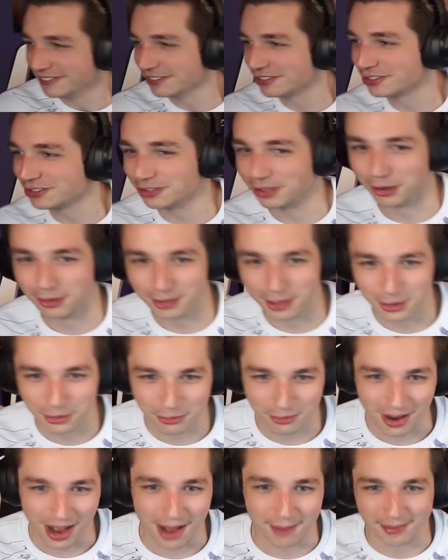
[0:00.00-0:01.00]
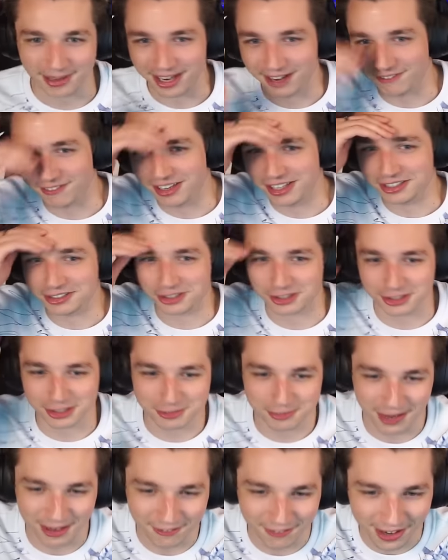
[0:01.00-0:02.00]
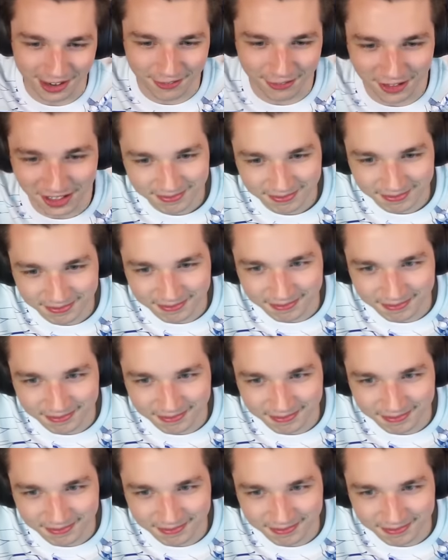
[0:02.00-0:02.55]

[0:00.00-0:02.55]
solo Robin adventure is my favorite.